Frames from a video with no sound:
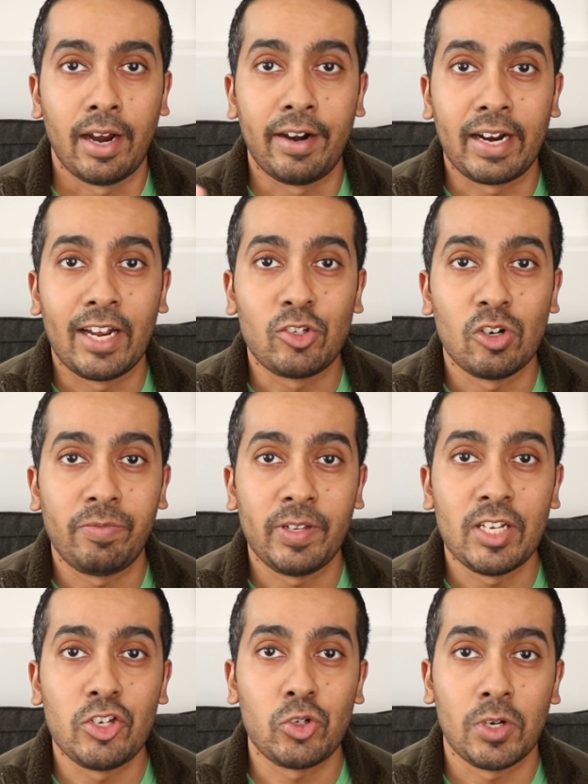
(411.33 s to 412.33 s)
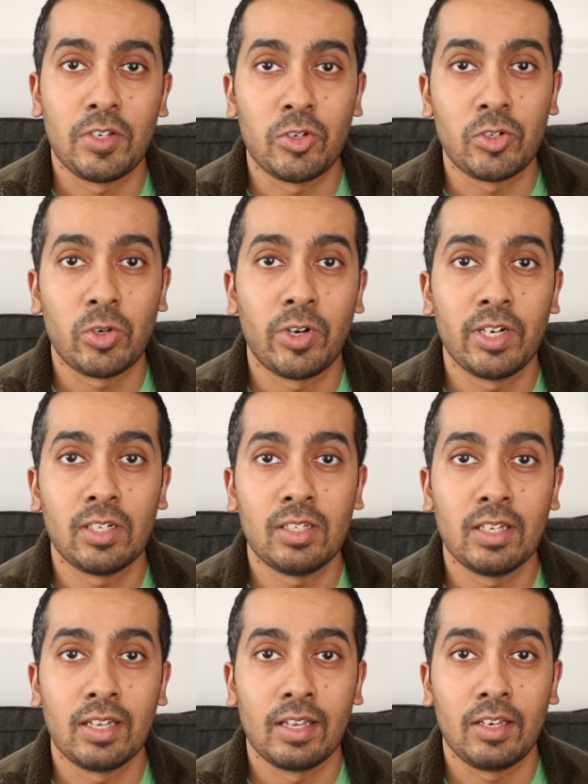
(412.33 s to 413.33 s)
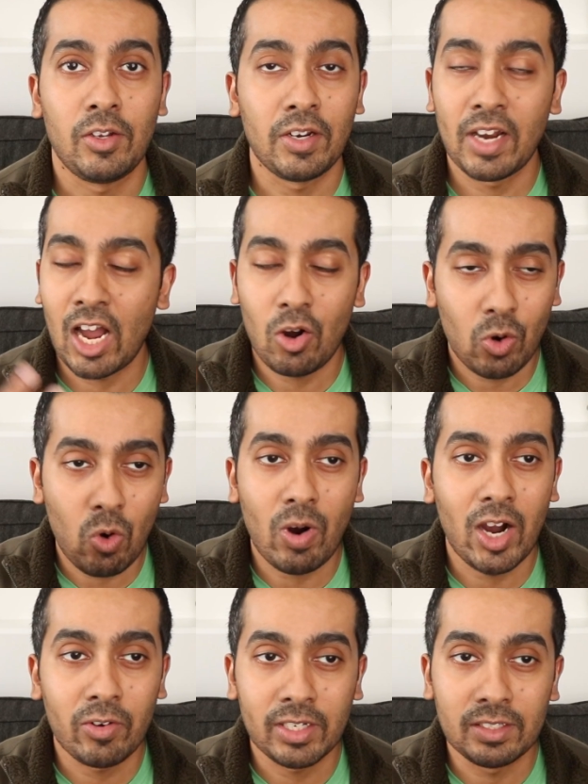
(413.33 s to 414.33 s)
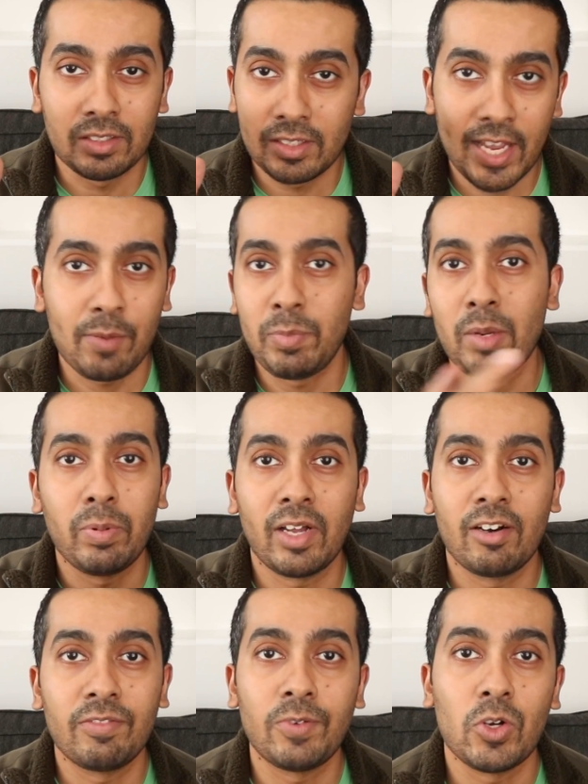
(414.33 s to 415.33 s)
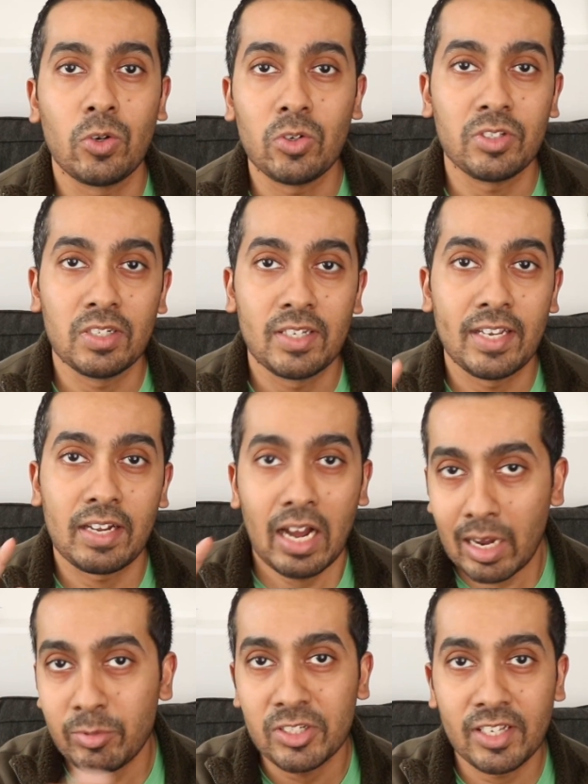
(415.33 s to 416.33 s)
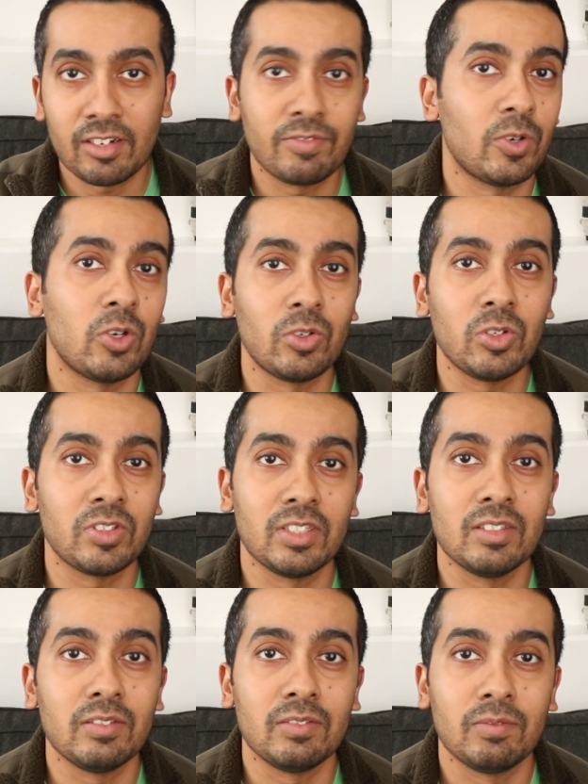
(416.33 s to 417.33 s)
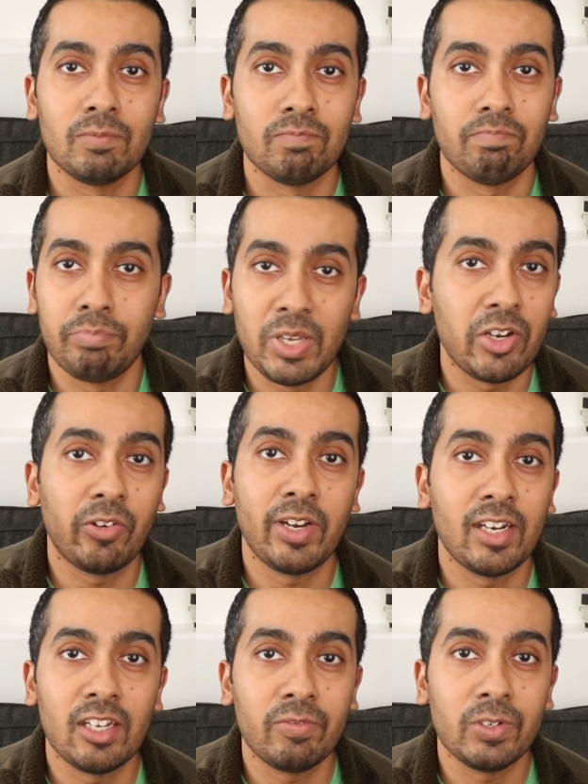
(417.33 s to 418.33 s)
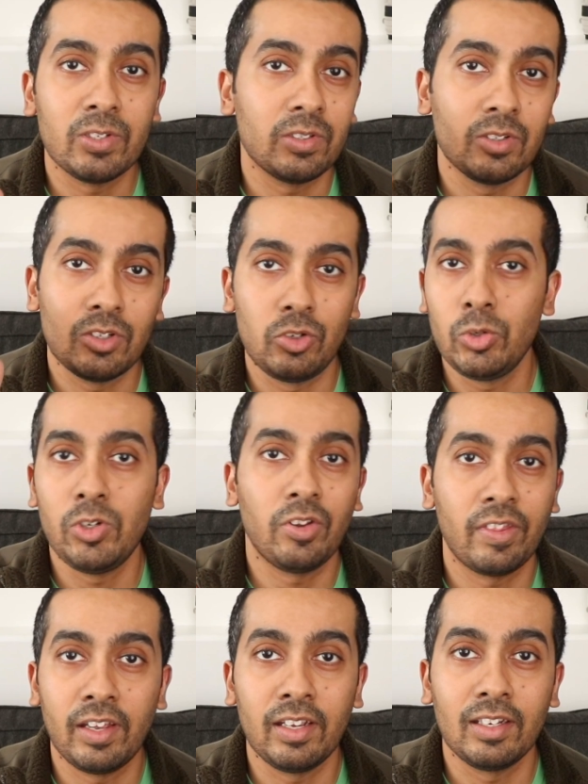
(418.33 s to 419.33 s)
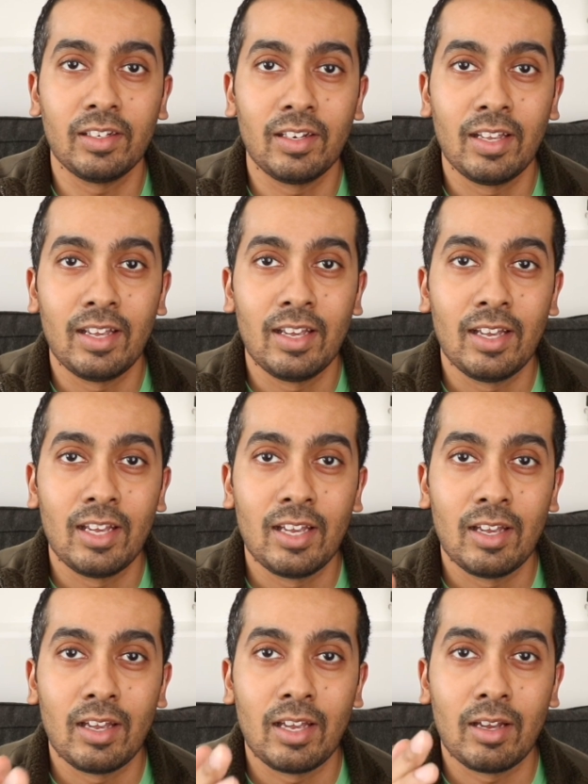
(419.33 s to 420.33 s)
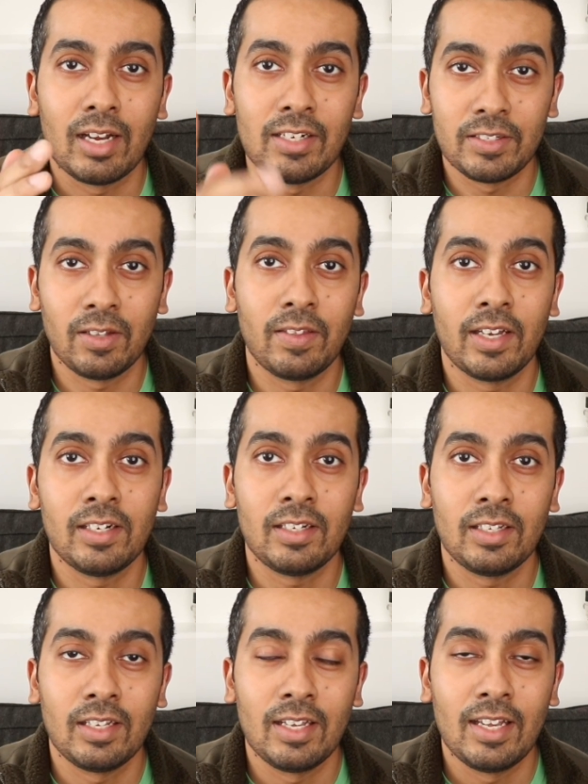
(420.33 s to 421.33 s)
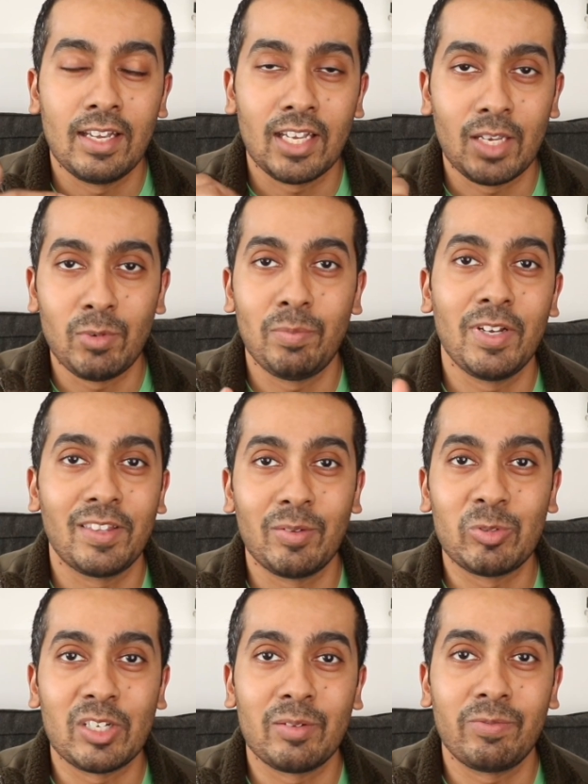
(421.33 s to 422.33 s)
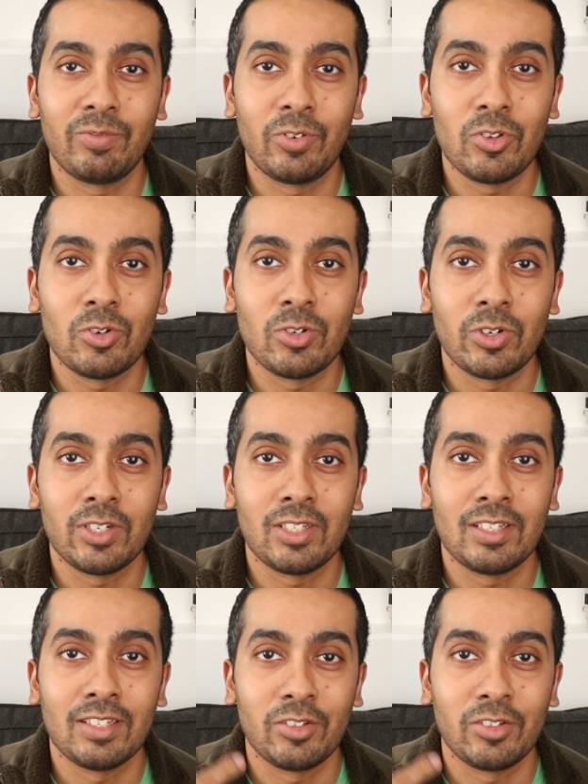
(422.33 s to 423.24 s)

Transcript: All right, guys, hopefully you enjoyed this tutorial you can now go out and take people out of photos and take objects out of photos and be creative and do your thing. Until then, give me a big thumbs up for this tutorial.